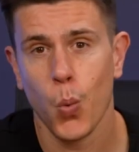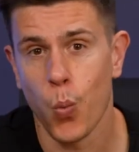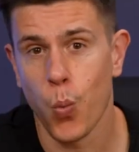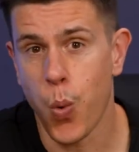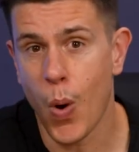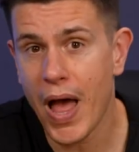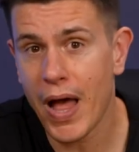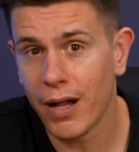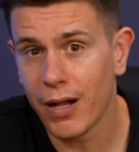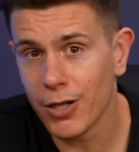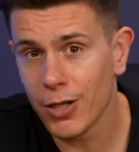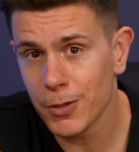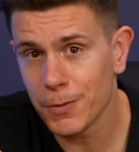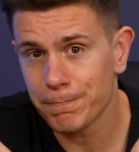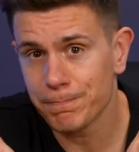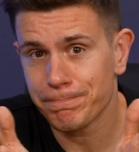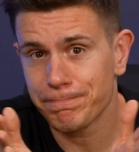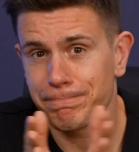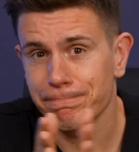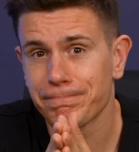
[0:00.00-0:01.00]

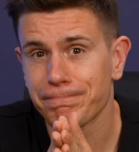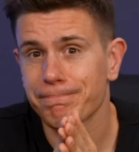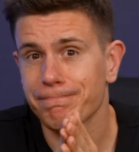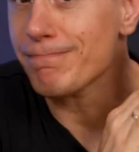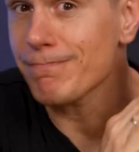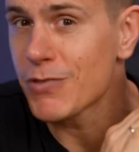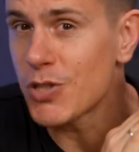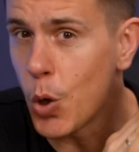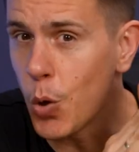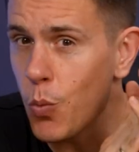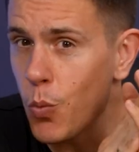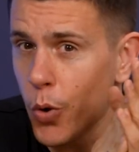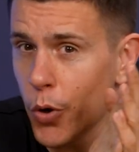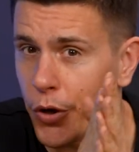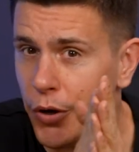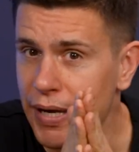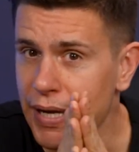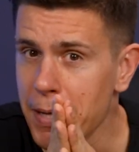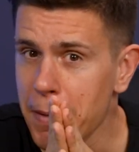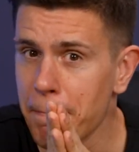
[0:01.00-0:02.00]
Well, don't
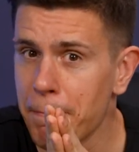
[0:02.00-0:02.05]
worry,